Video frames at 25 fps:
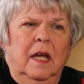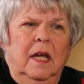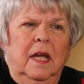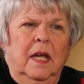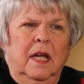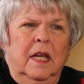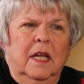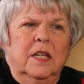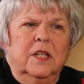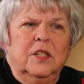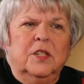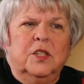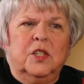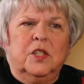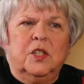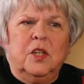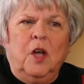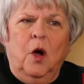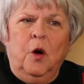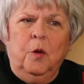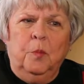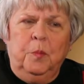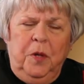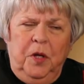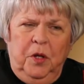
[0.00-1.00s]
is
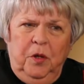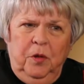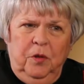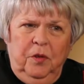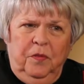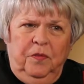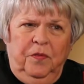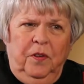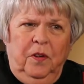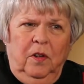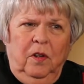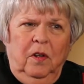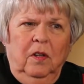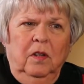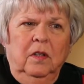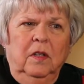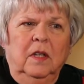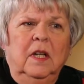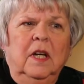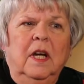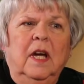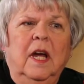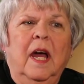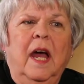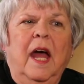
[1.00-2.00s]
so beautiful
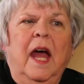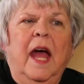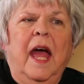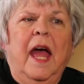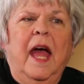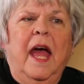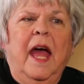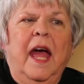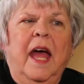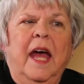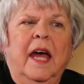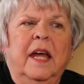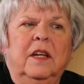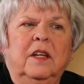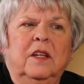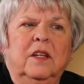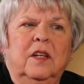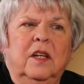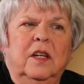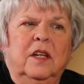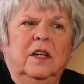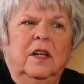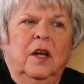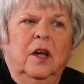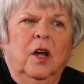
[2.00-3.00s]
and